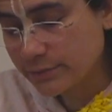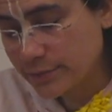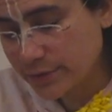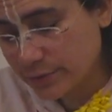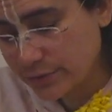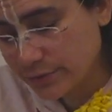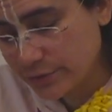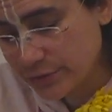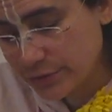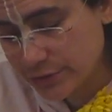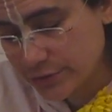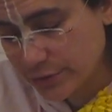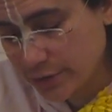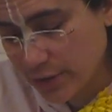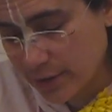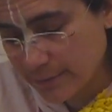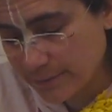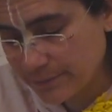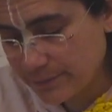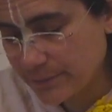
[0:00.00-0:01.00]
with
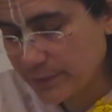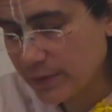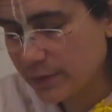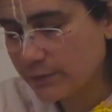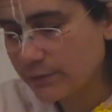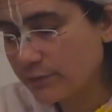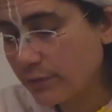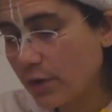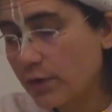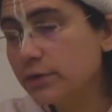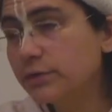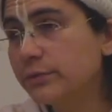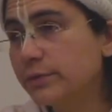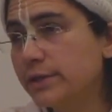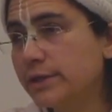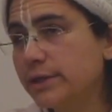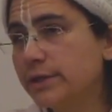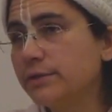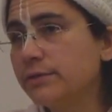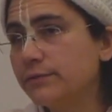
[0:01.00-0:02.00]
Krishna,
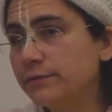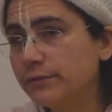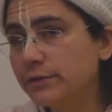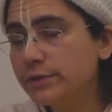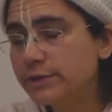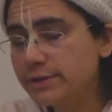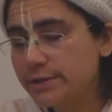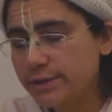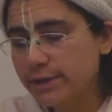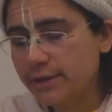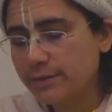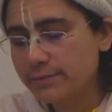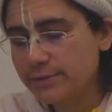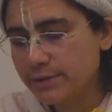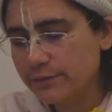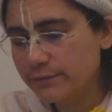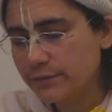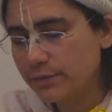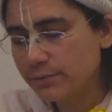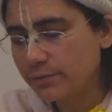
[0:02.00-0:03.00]
following in the
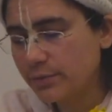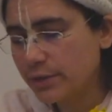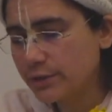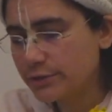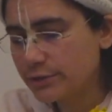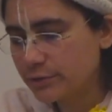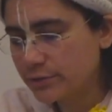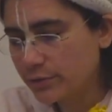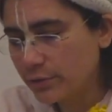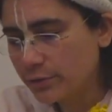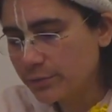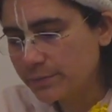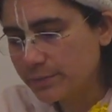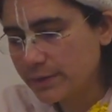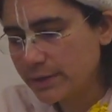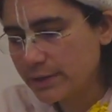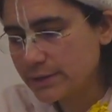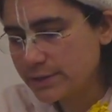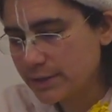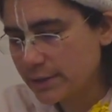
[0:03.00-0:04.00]
footsteps of the Braja
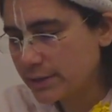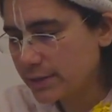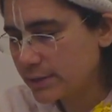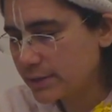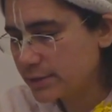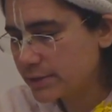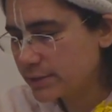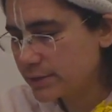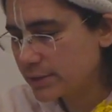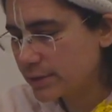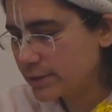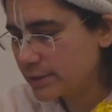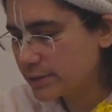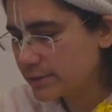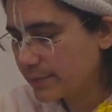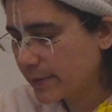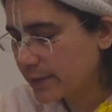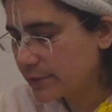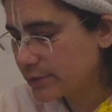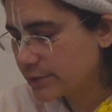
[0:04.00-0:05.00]
Gopis, and it
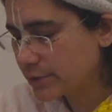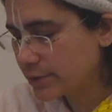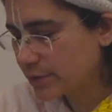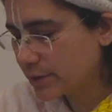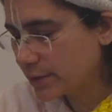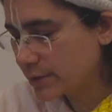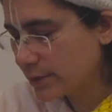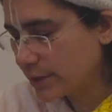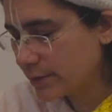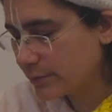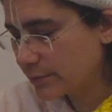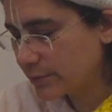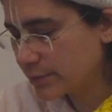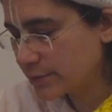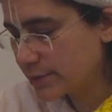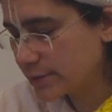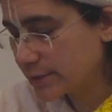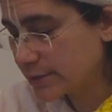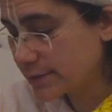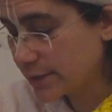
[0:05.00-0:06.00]
is mentioned that they were
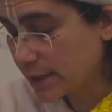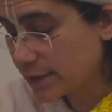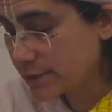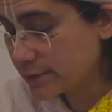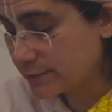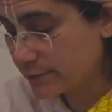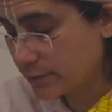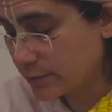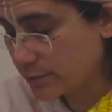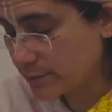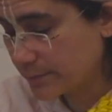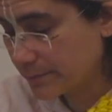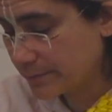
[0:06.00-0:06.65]
successful,